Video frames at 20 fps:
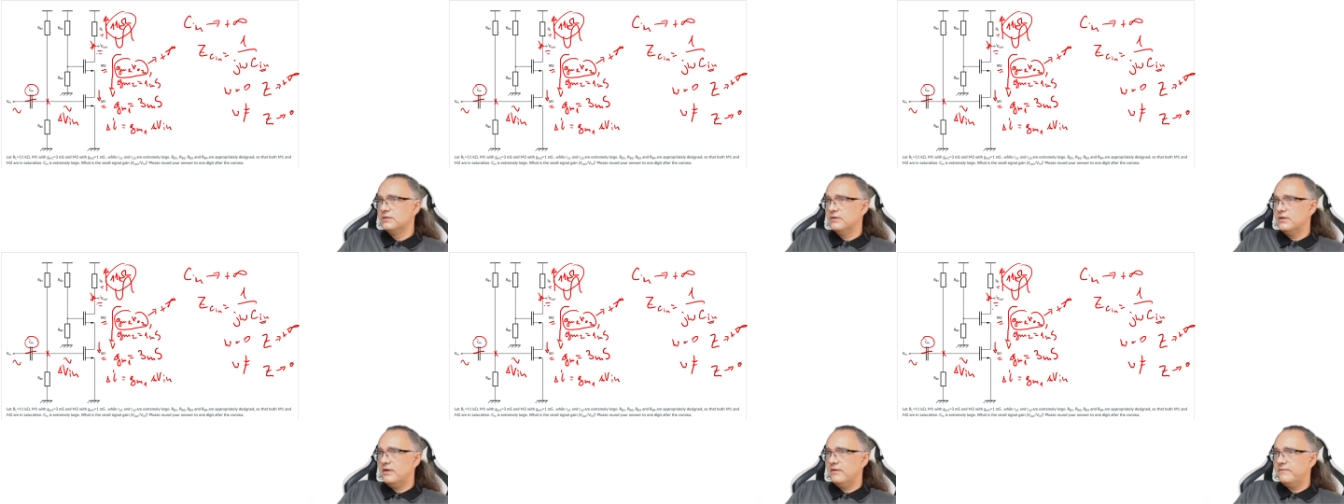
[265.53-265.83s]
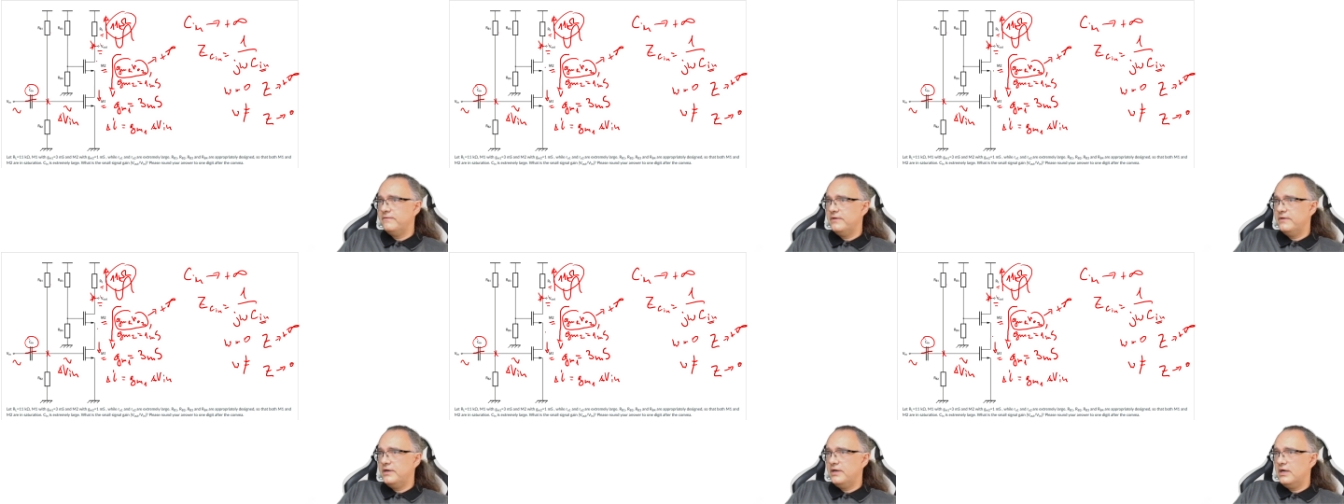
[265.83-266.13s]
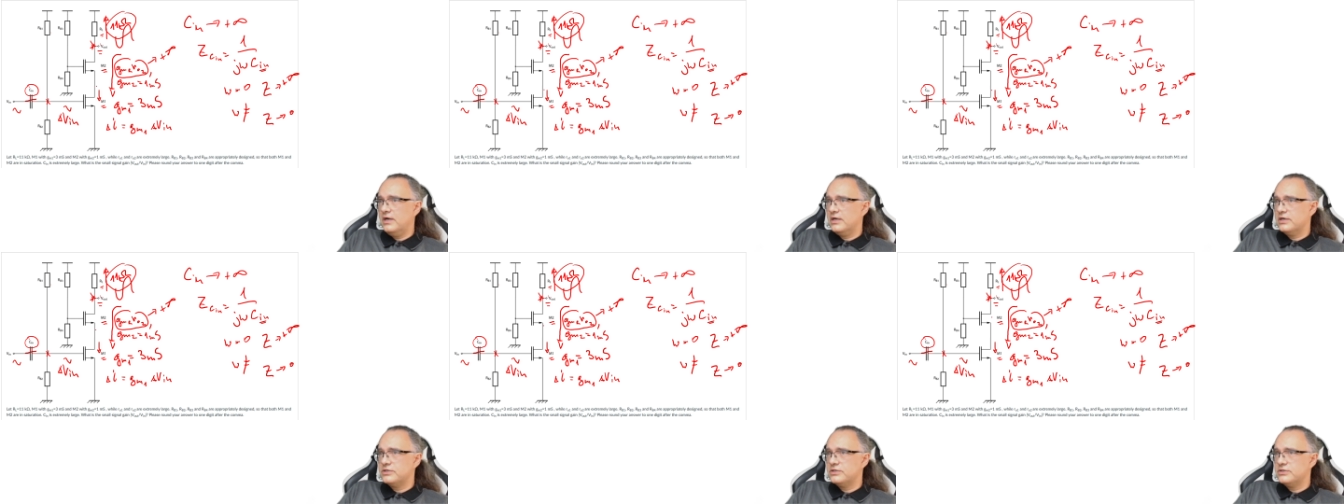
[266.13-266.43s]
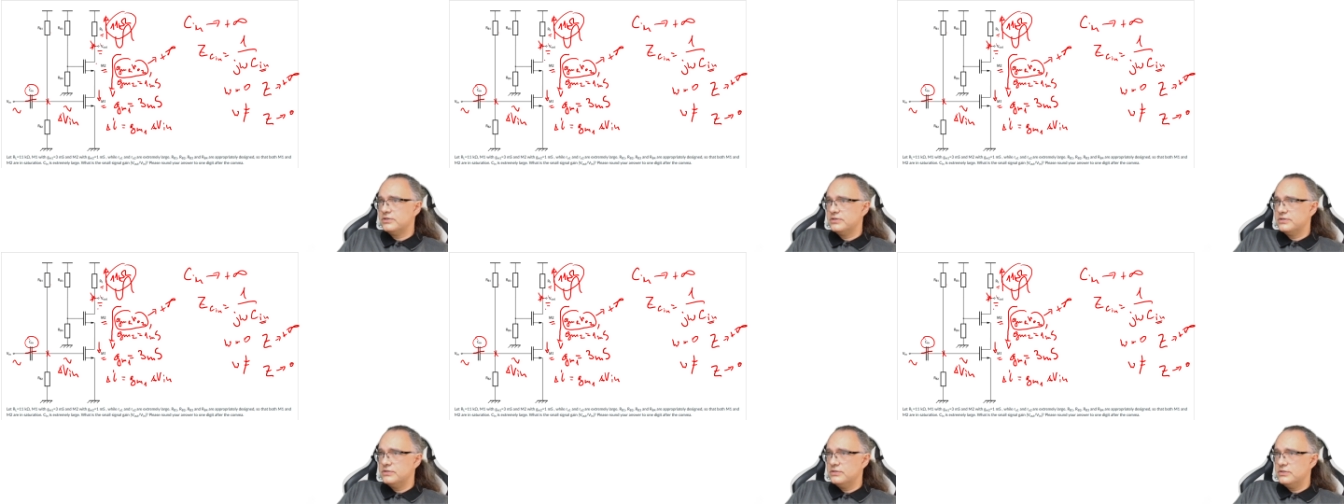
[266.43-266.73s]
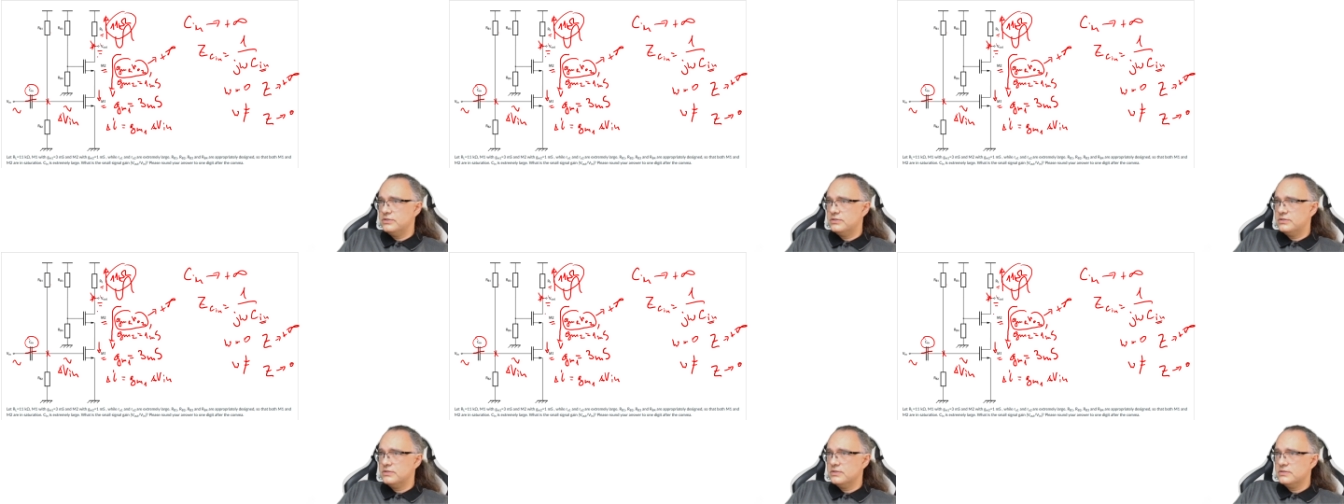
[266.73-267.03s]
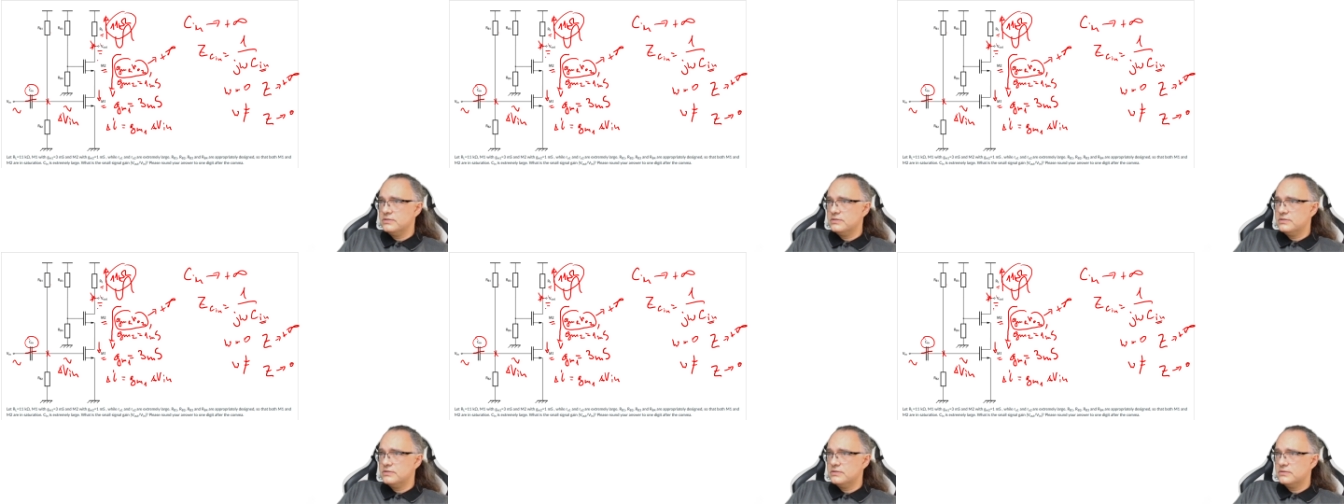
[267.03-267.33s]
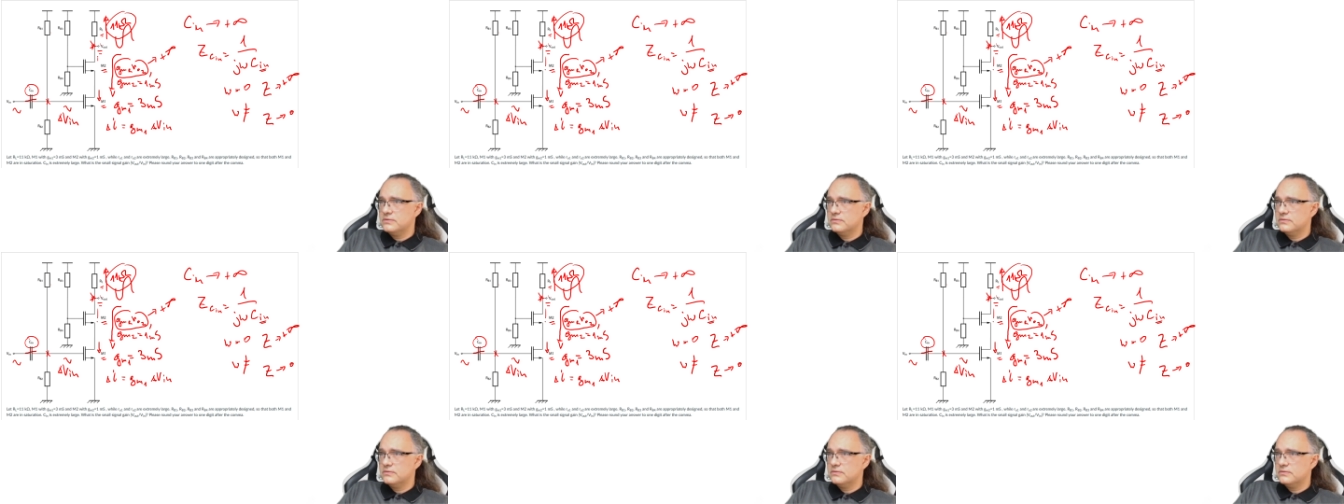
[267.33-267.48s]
a very large resistance